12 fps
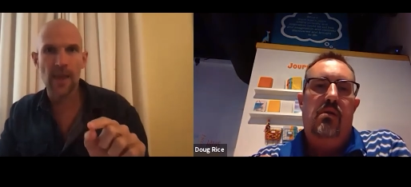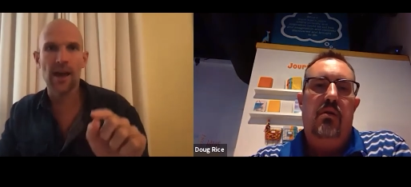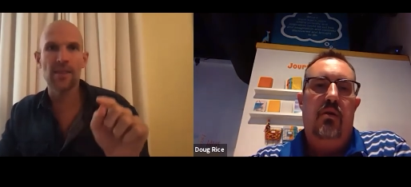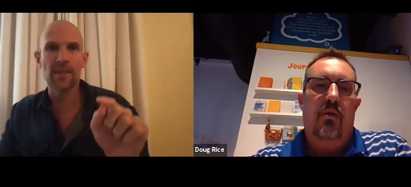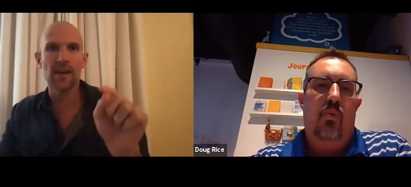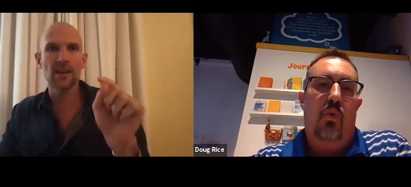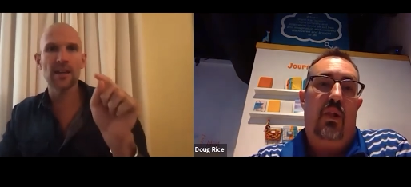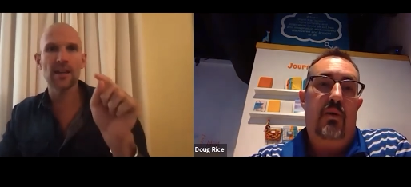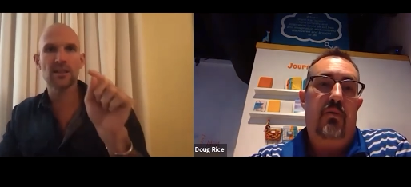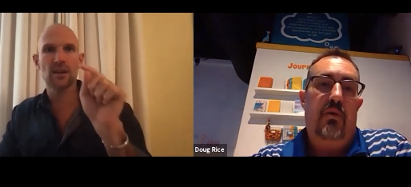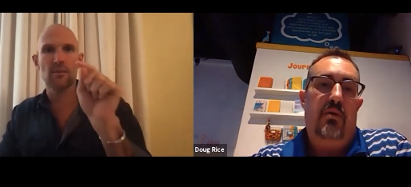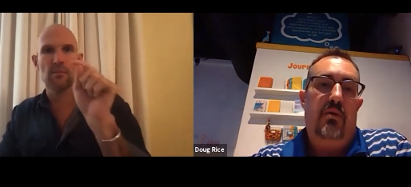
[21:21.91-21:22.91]
Speaker 1: And then
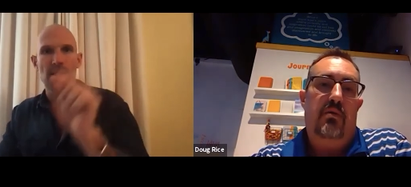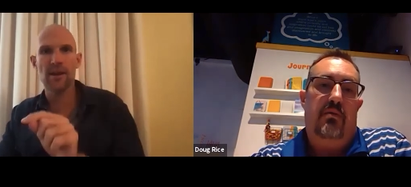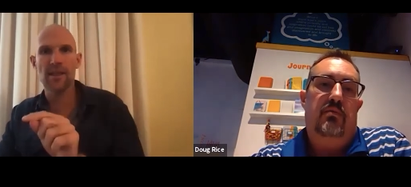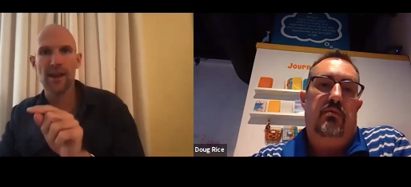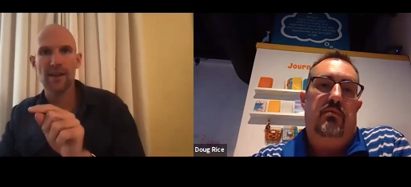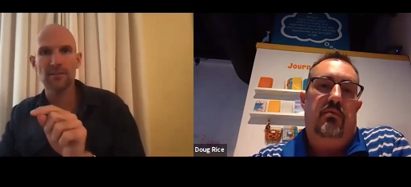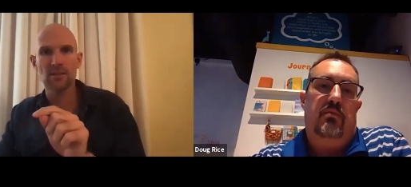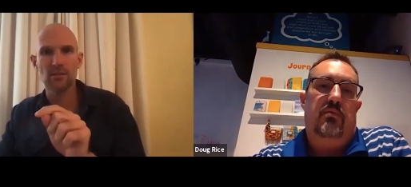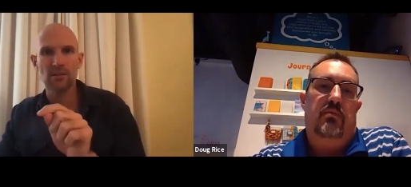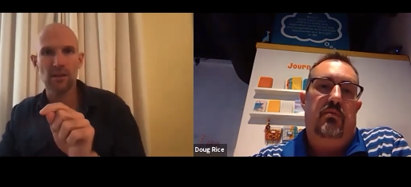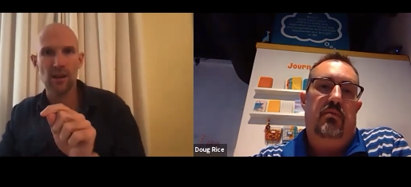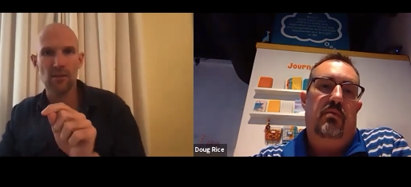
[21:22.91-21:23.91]
let's well, compare that
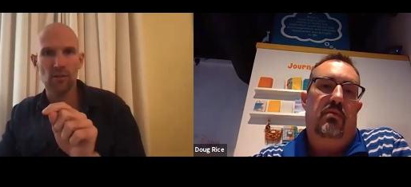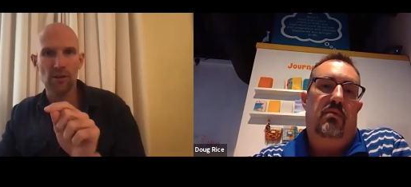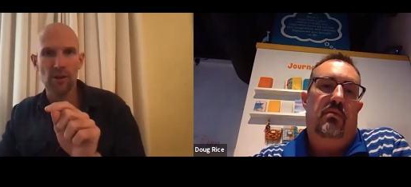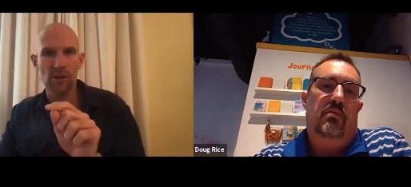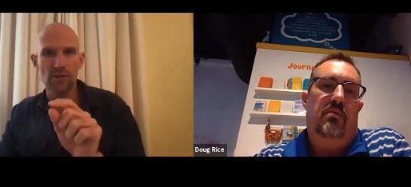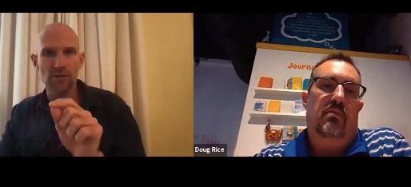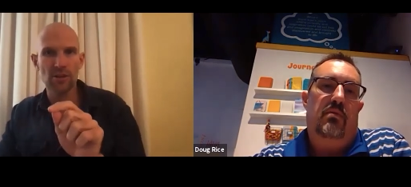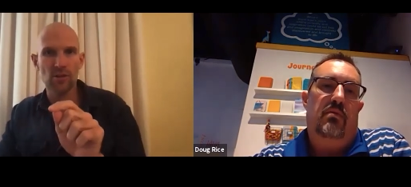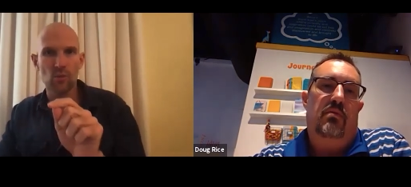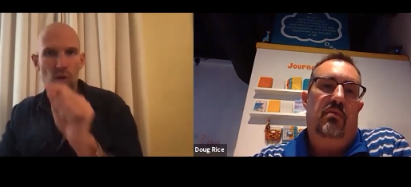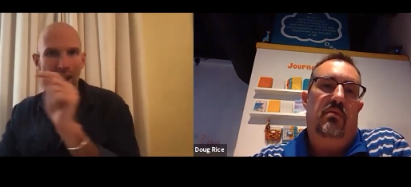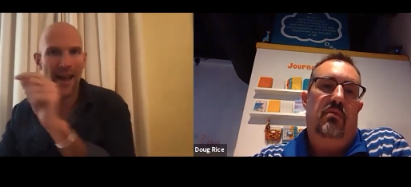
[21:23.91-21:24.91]
to or those to
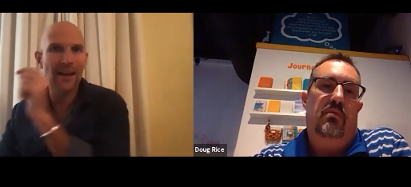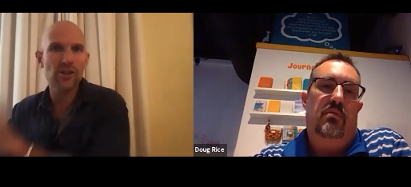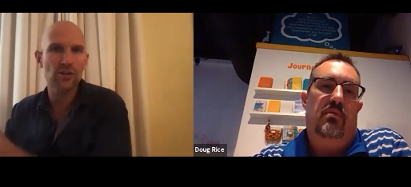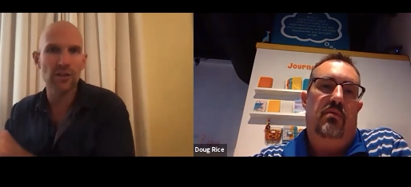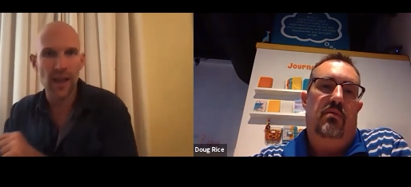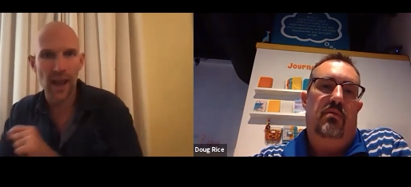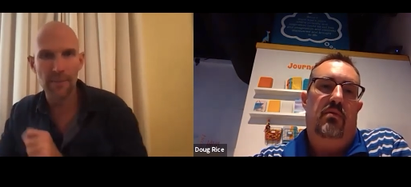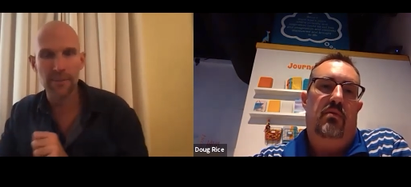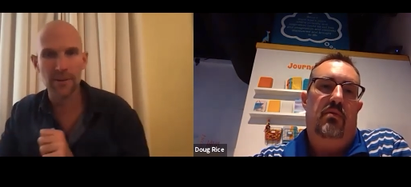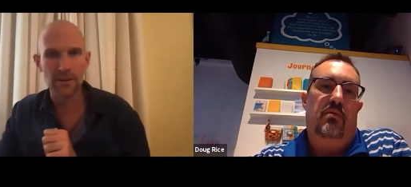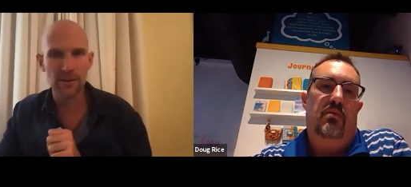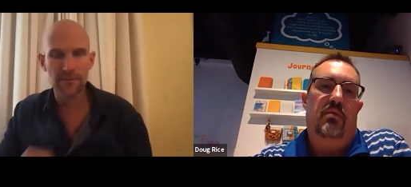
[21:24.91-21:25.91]
what actually
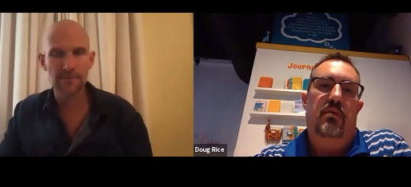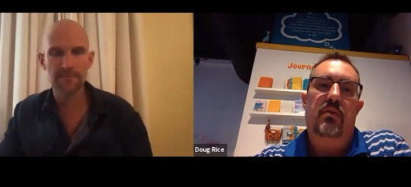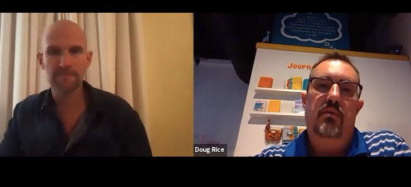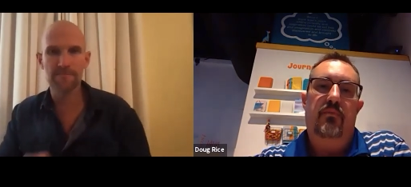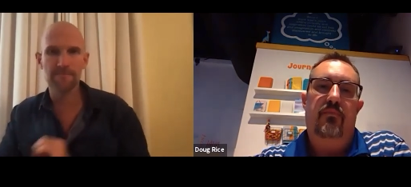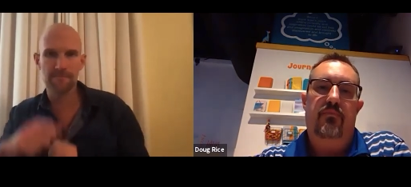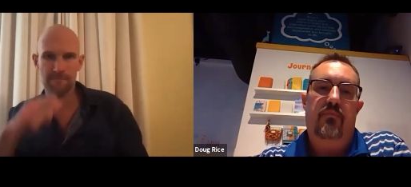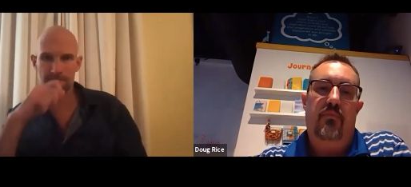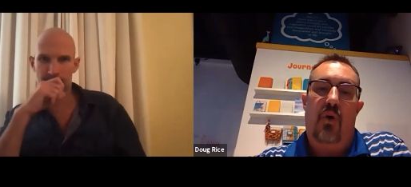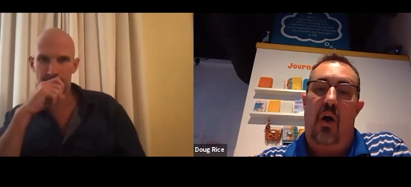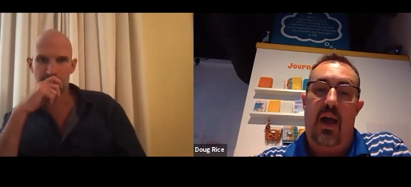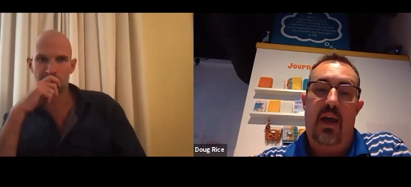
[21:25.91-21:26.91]
happened.
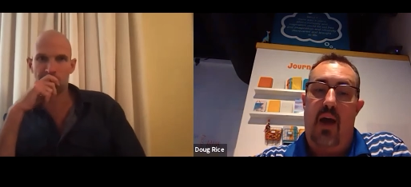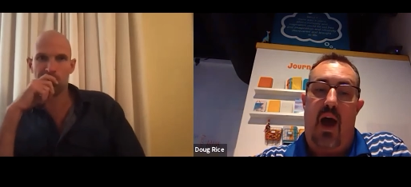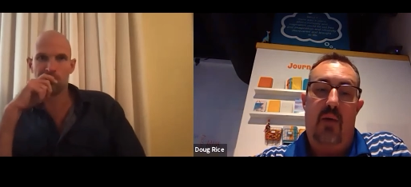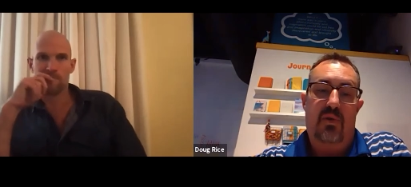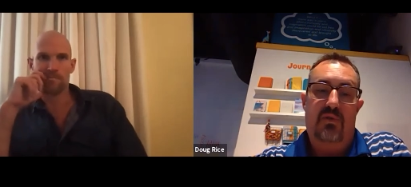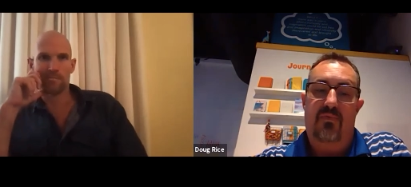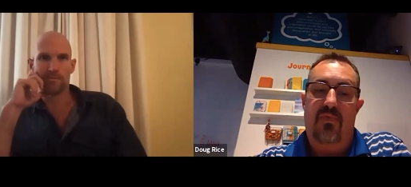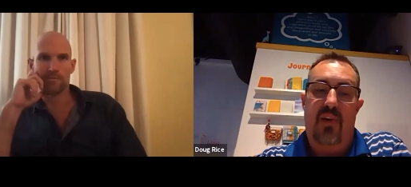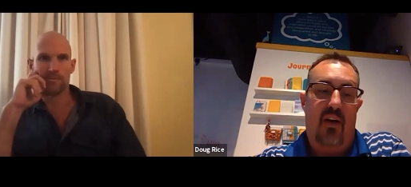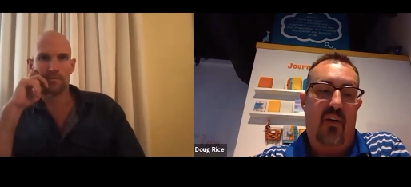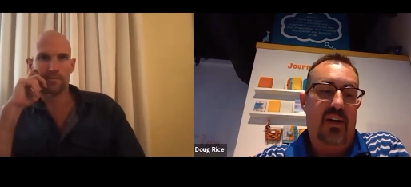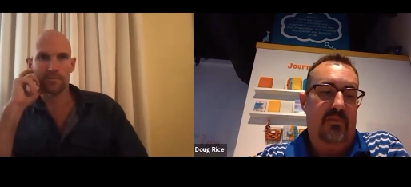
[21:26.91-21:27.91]
Speaker 2: Well, I, I, was
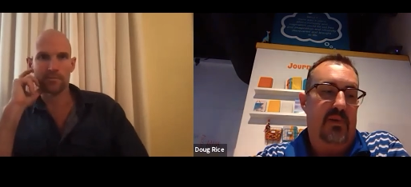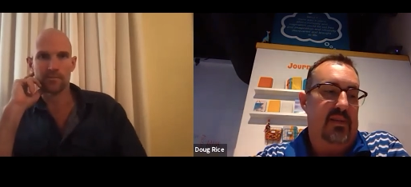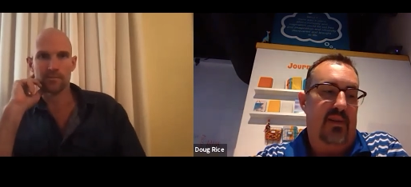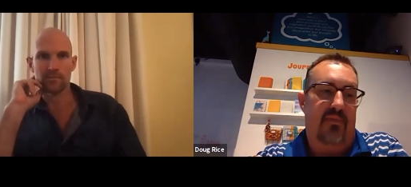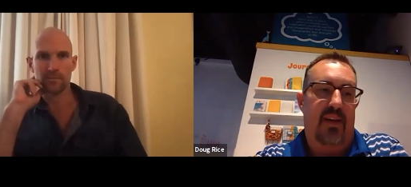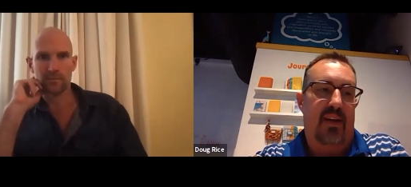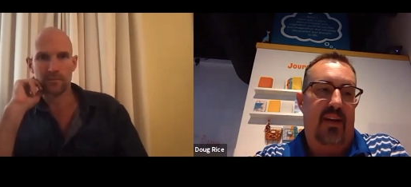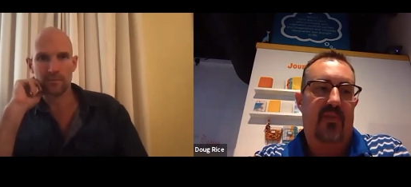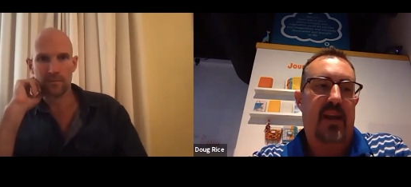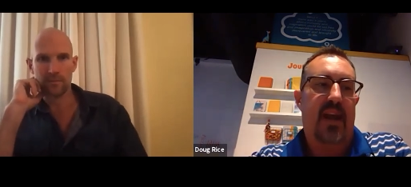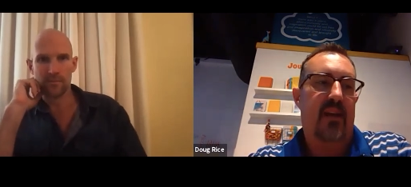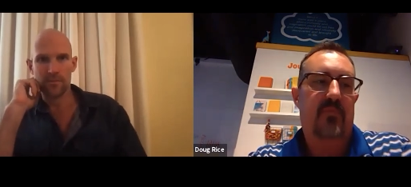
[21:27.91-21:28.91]
very specific
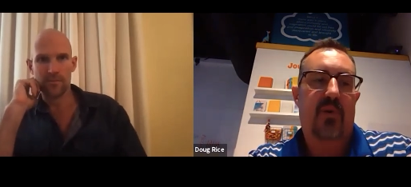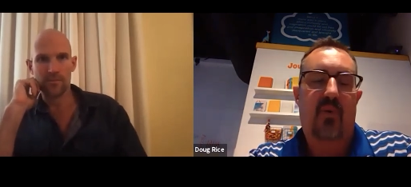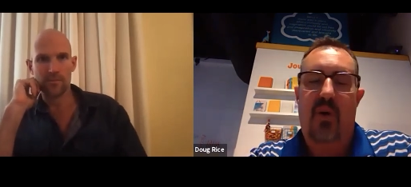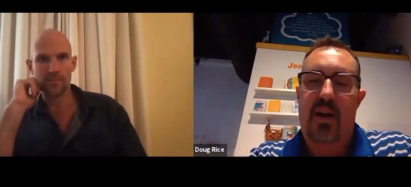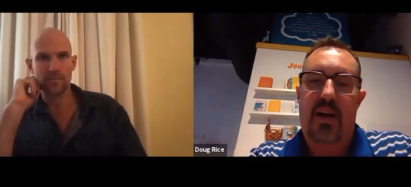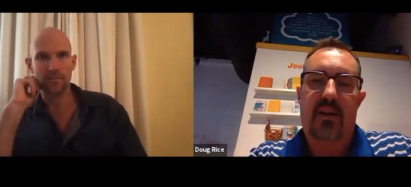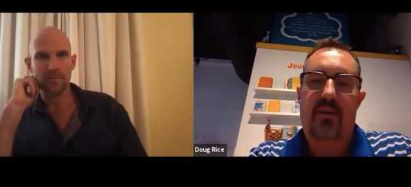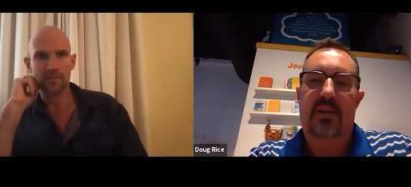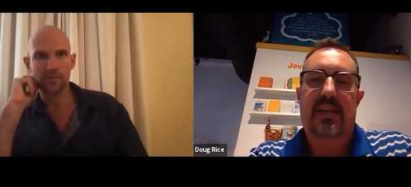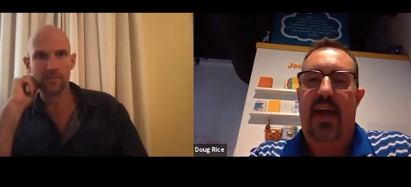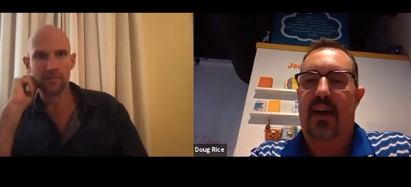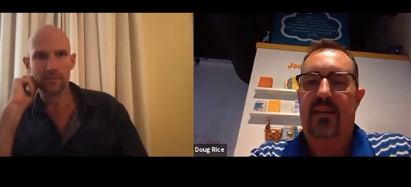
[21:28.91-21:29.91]
from day number one. I knew
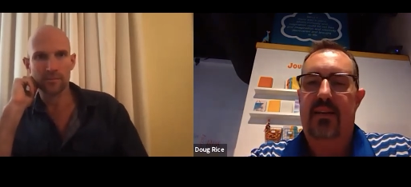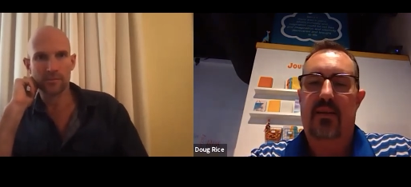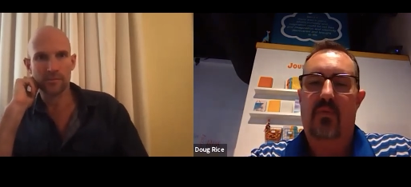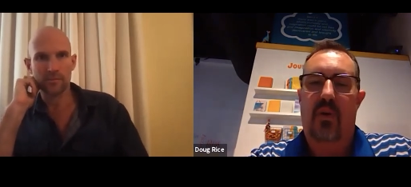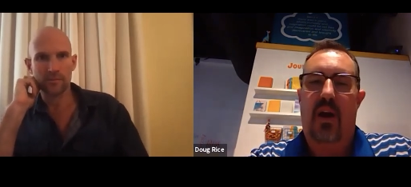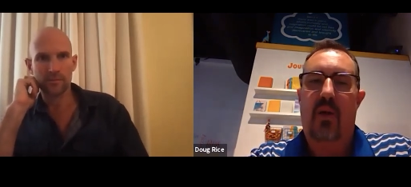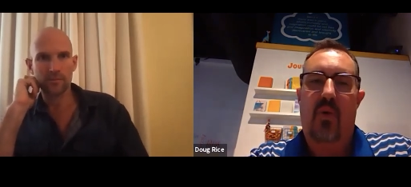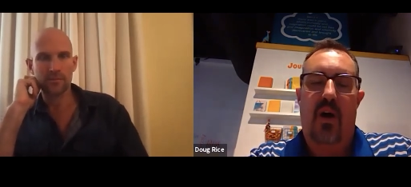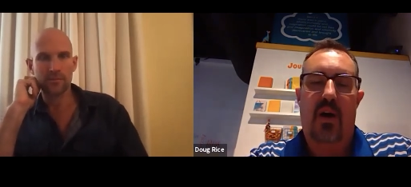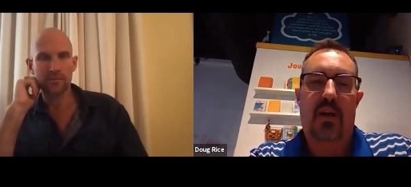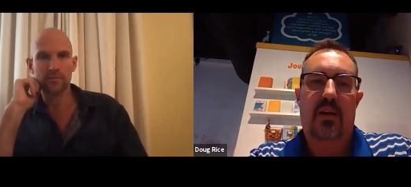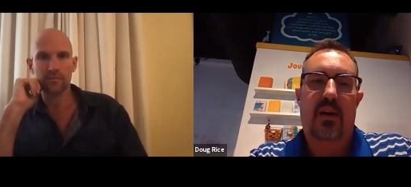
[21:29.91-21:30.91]
exactly what I
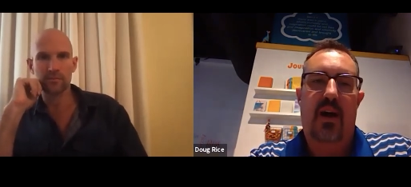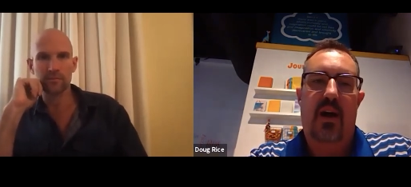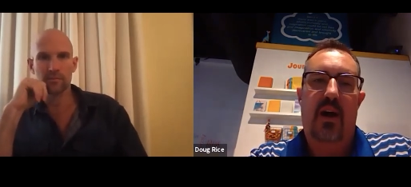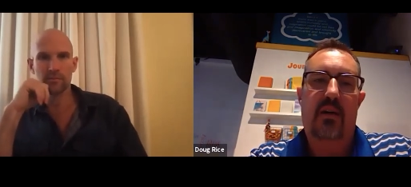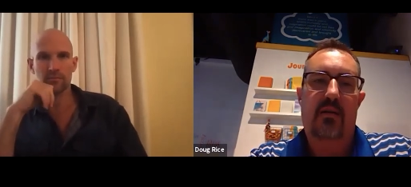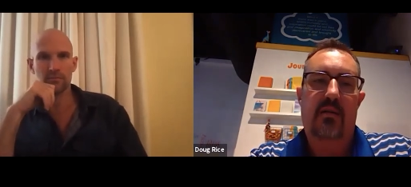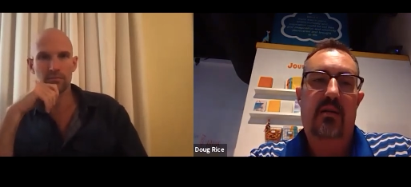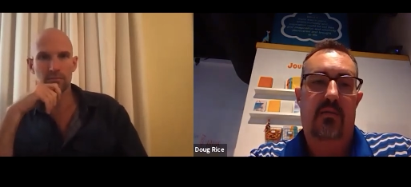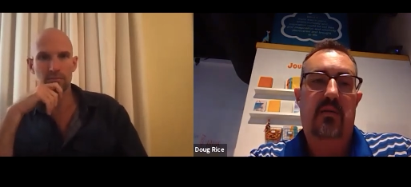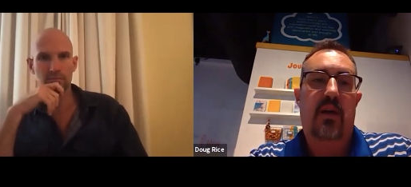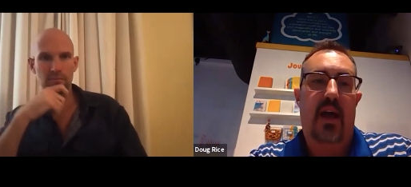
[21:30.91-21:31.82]
wanted. Uh, it,